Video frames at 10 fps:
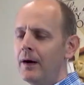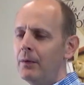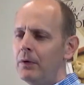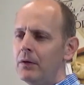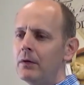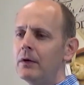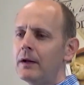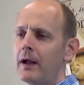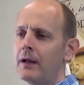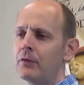I want to look
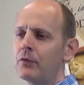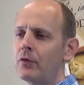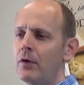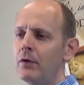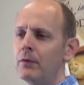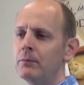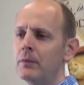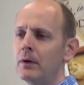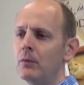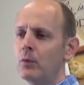at Psalm
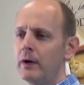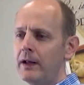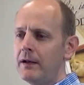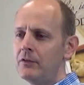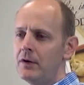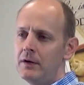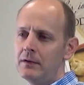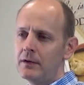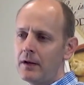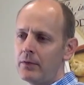118
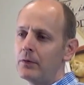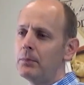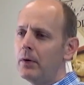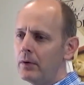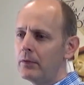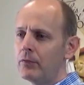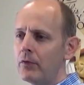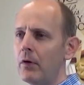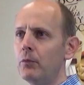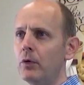together, part of
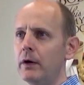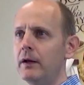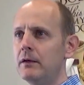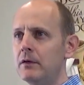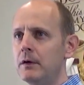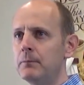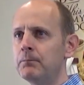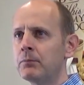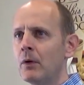Psalm 118,